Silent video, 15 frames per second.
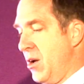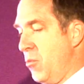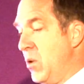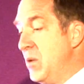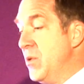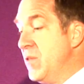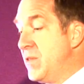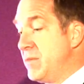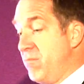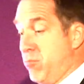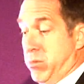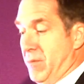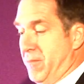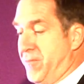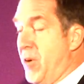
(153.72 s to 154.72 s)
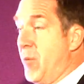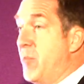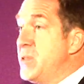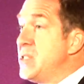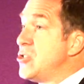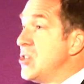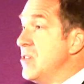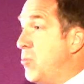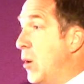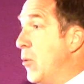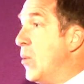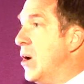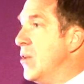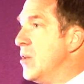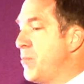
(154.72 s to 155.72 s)
where we
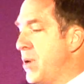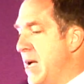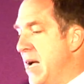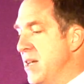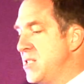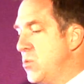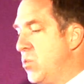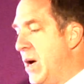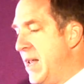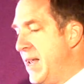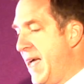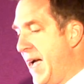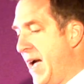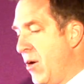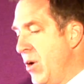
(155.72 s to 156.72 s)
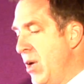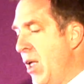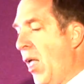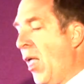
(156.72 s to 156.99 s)
were in the past to where now